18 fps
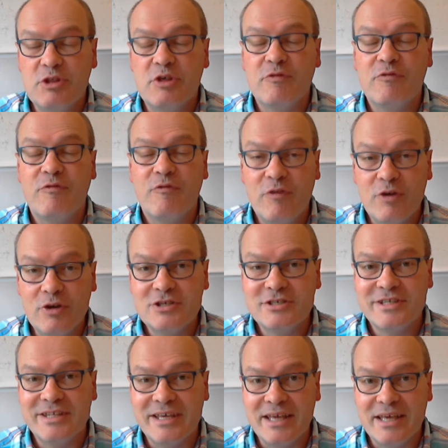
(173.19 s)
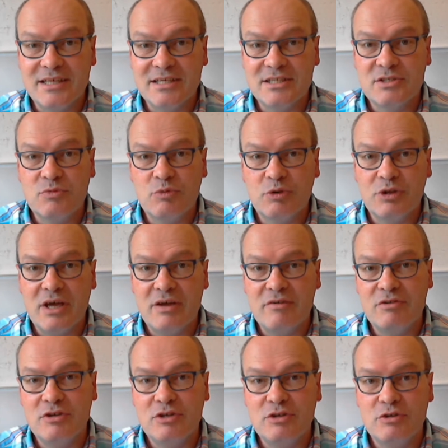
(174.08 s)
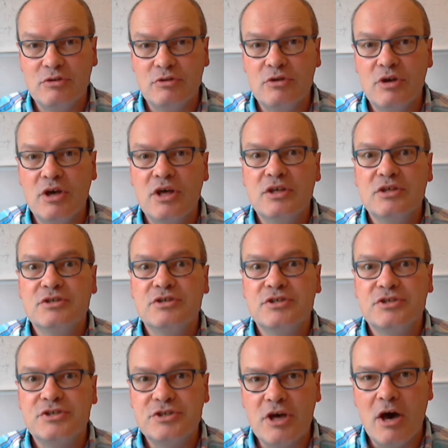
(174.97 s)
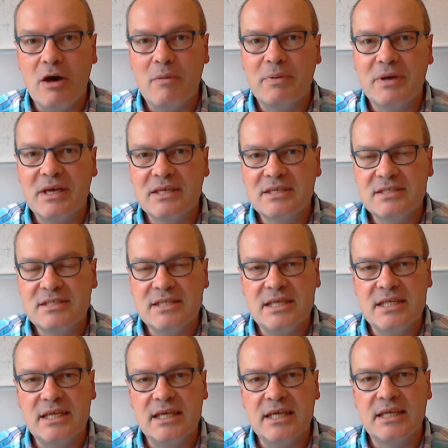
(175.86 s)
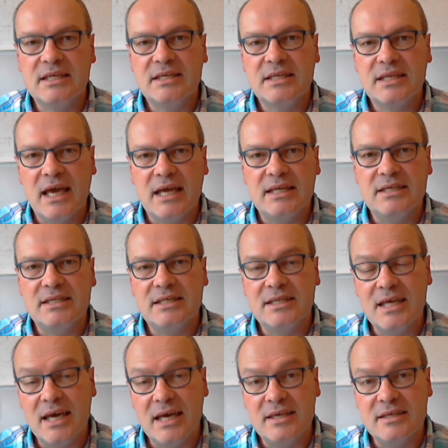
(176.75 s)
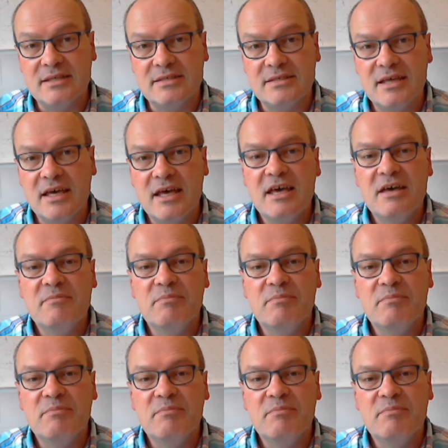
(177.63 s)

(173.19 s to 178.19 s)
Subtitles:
The first thing is, whatever you do, stop exceeding 90 days,